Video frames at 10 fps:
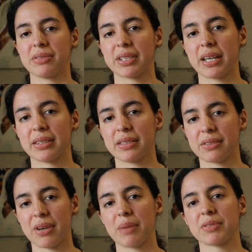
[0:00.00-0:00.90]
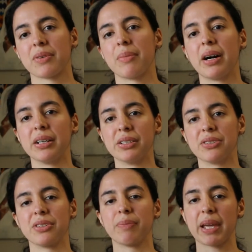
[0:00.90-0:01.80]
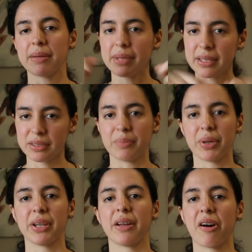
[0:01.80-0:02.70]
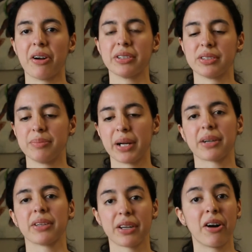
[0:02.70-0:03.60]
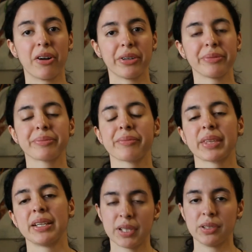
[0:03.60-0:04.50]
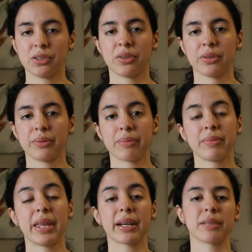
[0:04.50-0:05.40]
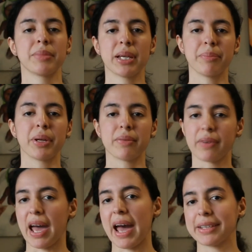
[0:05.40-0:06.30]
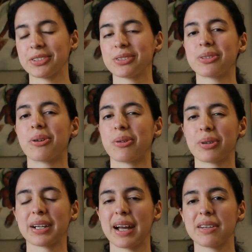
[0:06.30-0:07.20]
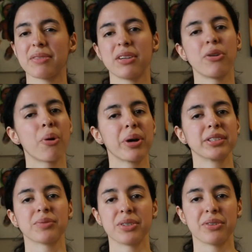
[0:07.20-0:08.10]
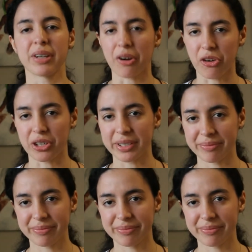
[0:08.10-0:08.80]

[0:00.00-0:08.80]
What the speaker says: to get the straps from under the baby to put it on, to buckle it on. So that can be a bit of a hassle or kind of an annoyance when you're in a hurry.